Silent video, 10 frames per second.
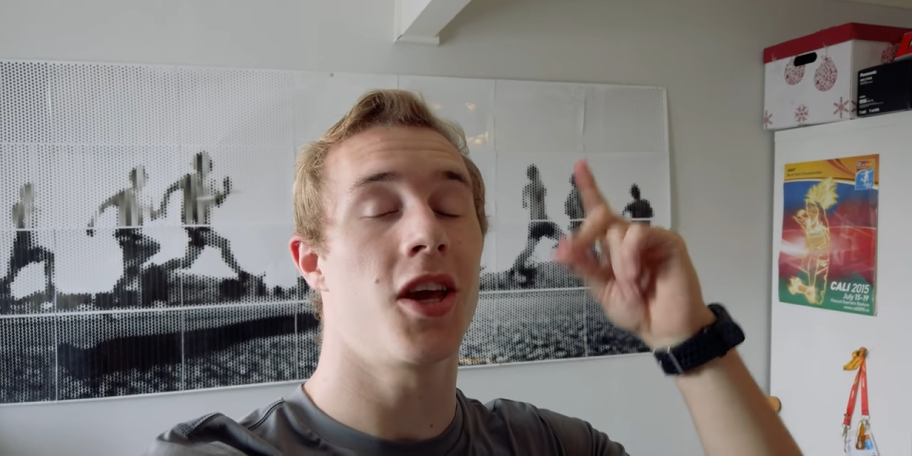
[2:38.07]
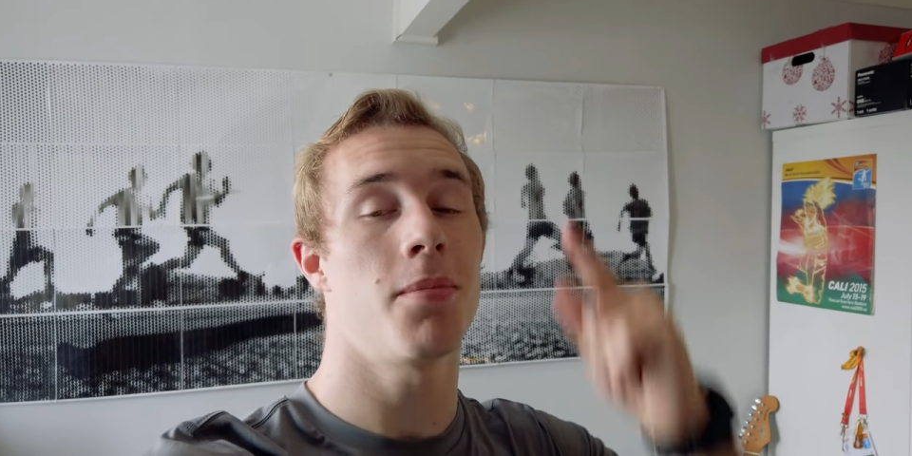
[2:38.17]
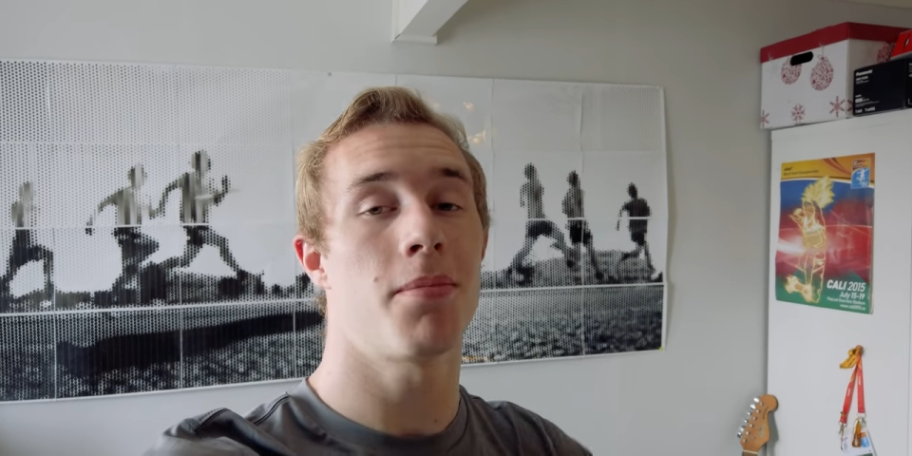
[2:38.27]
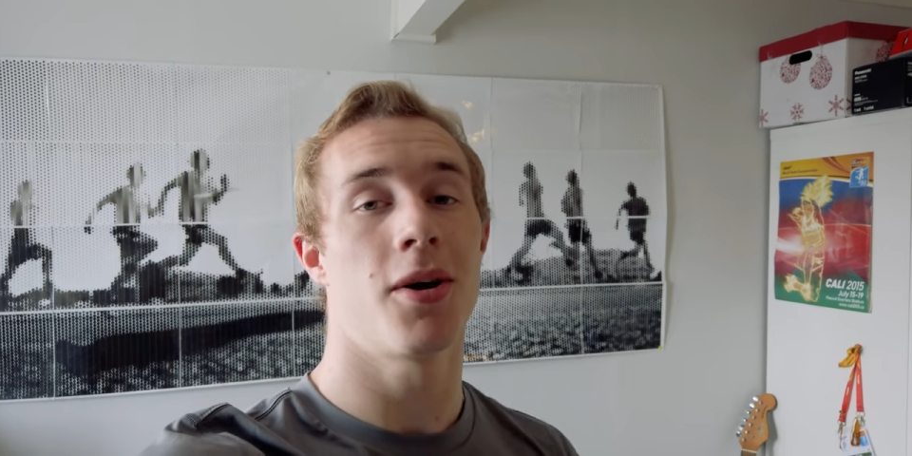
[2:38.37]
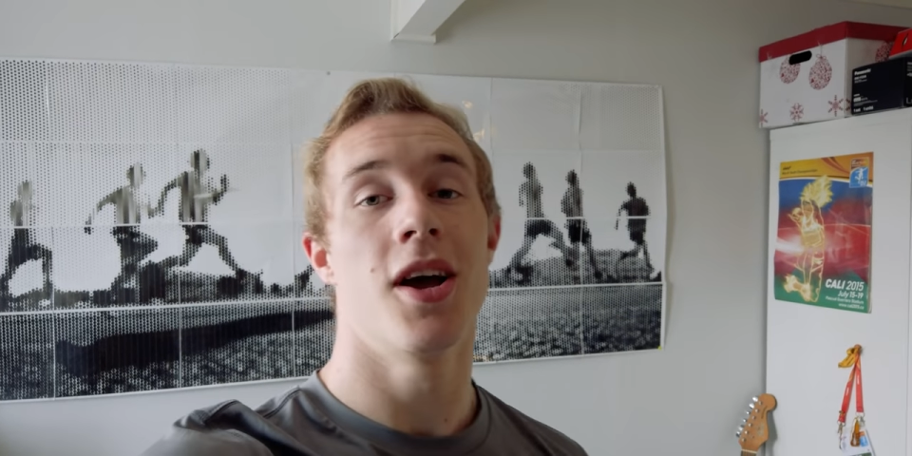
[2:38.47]

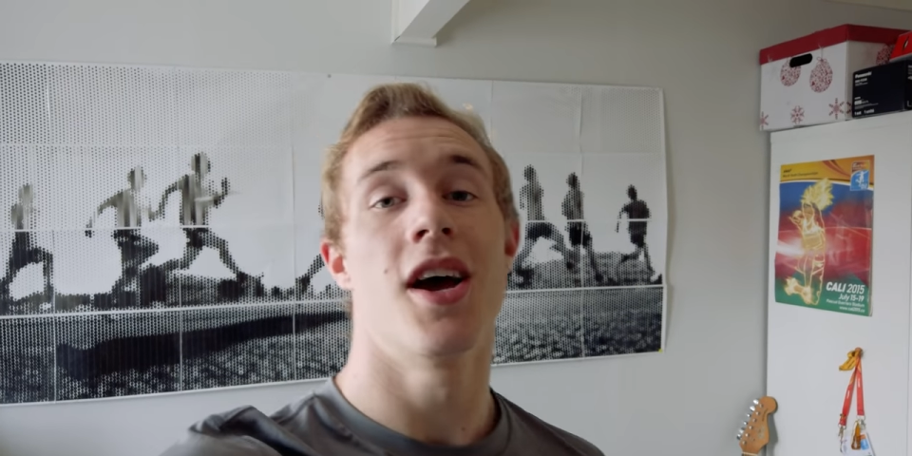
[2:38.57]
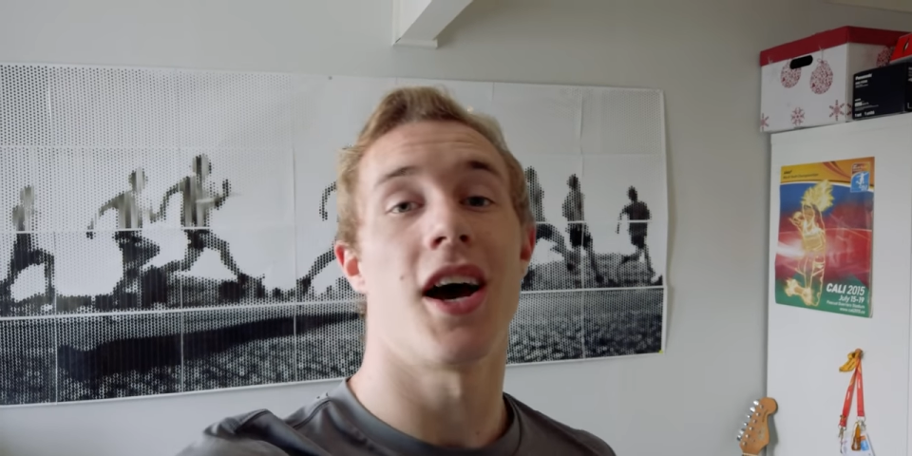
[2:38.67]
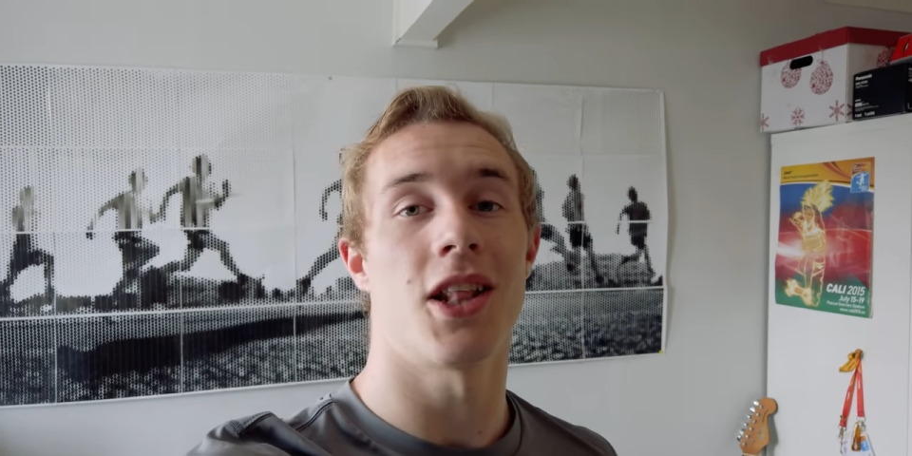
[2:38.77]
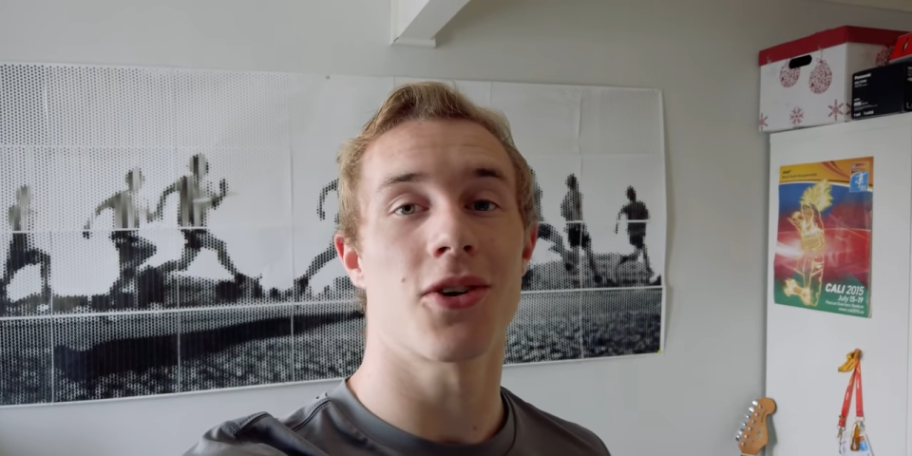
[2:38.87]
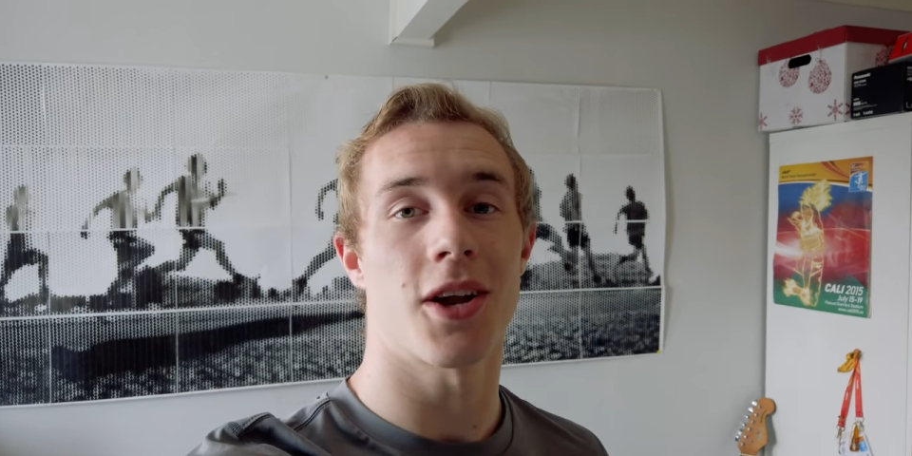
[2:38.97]
keep
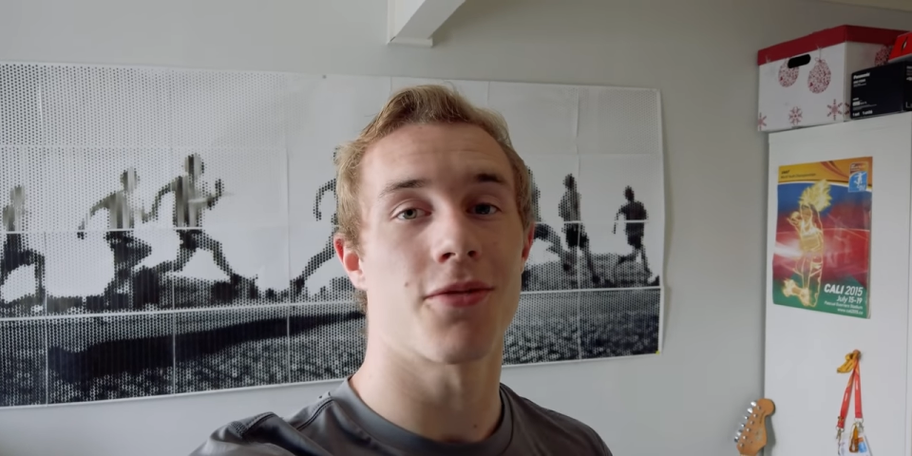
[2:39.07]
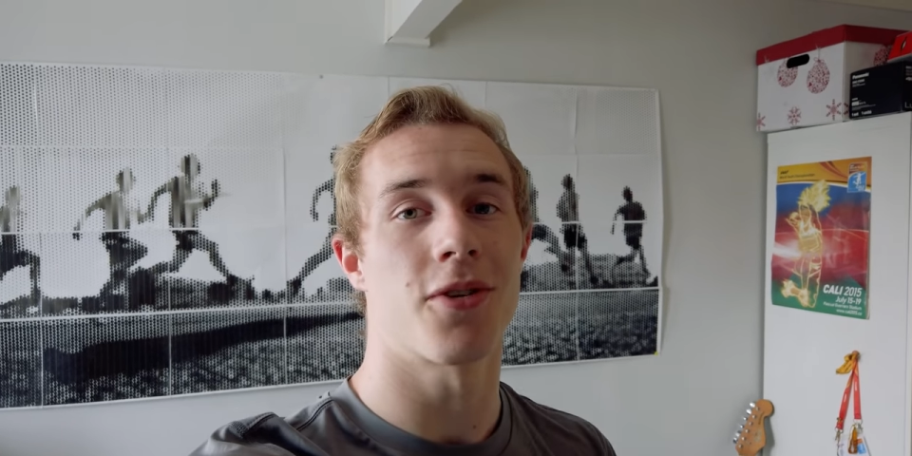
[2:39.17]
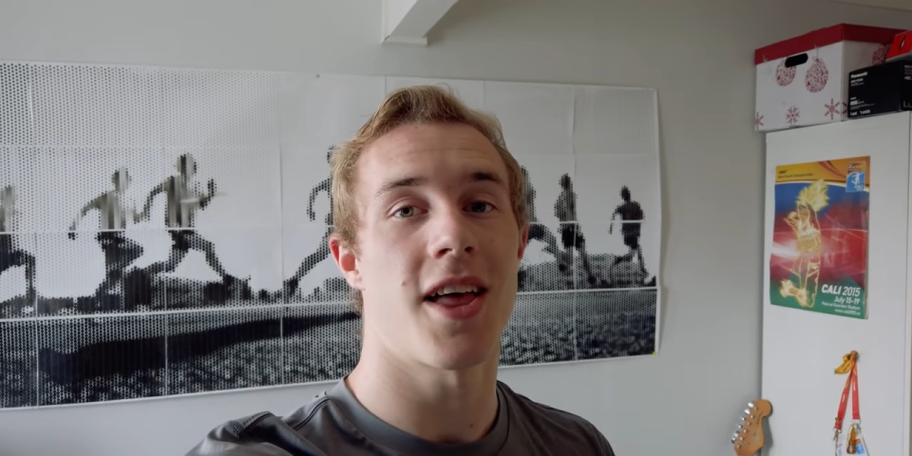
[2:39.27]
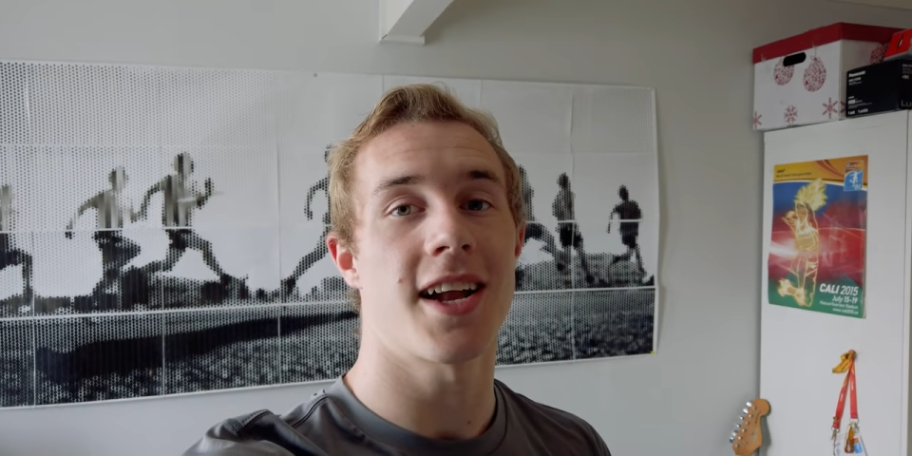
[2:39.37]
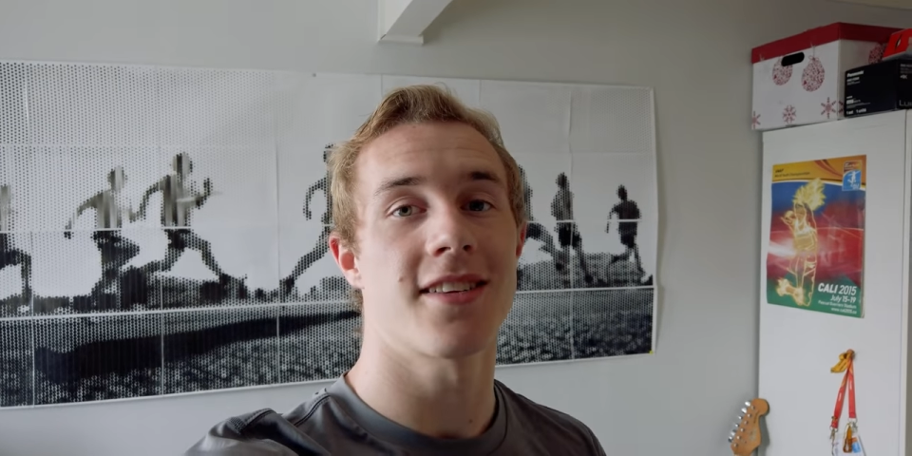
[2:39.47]
a lookout
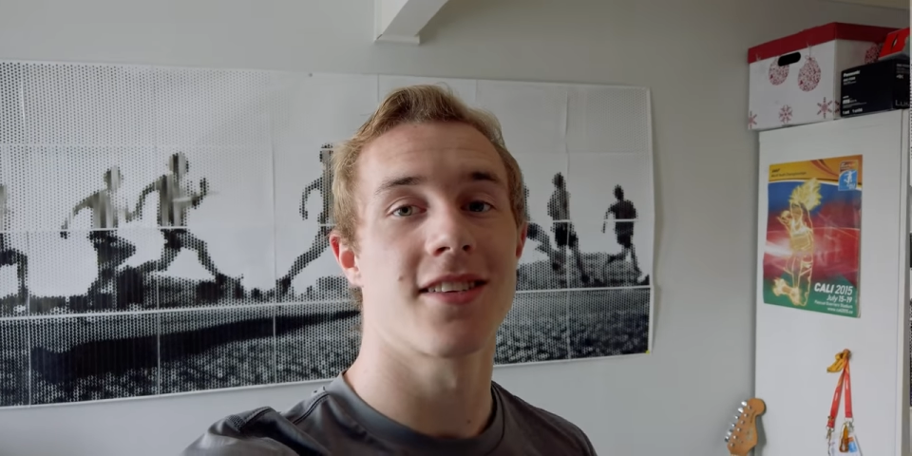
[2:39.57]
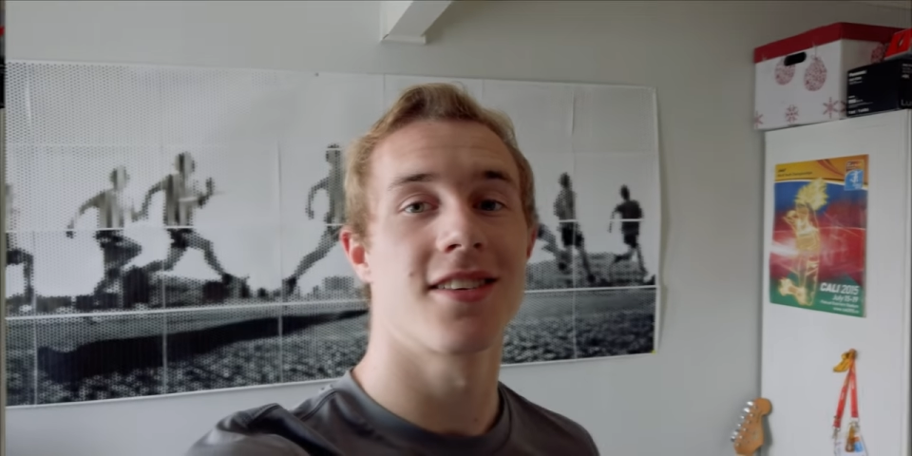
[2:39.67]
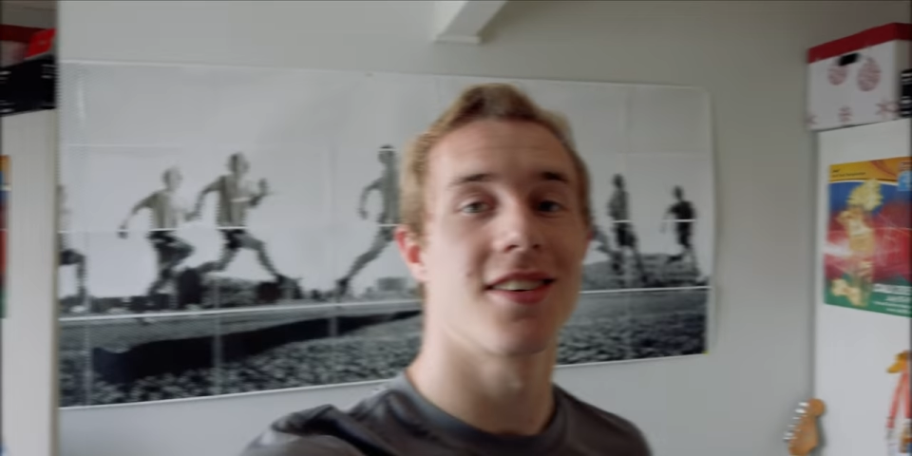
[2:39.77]
for that.